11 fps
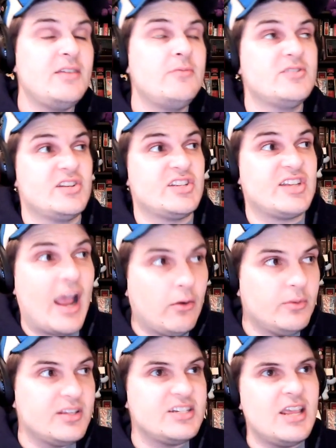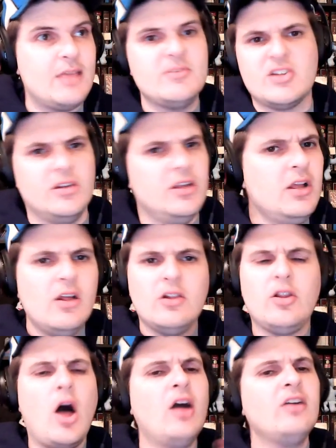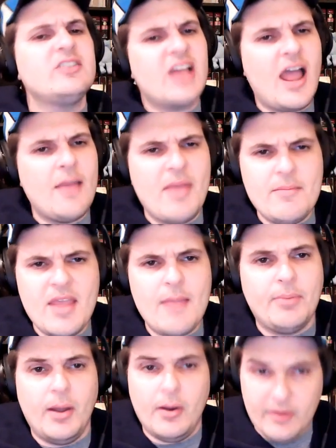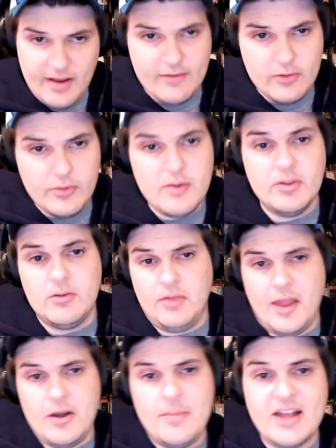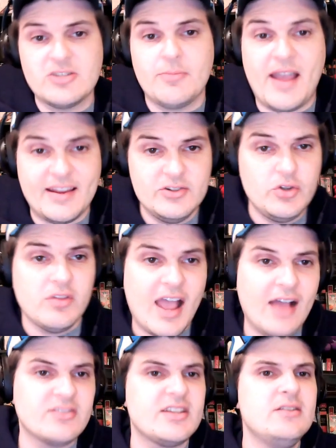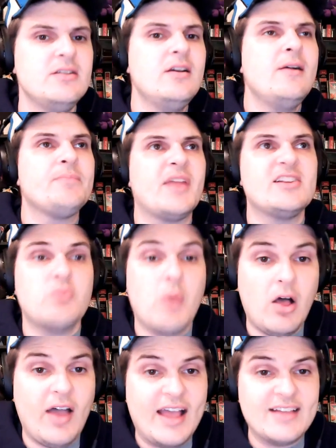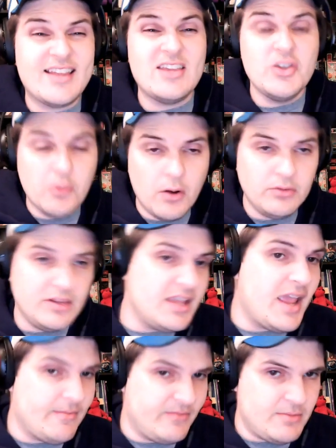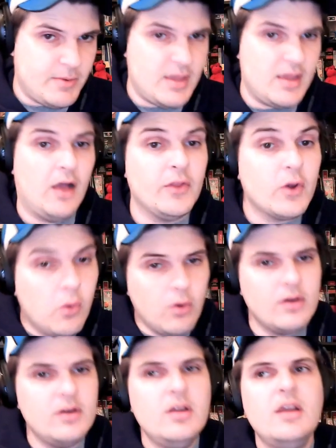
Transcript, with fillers: He was a scout with the team. He's a longtime NBA player, including with the Orlando Magic back in 2000, as well as a EuroLeague MVP on the court.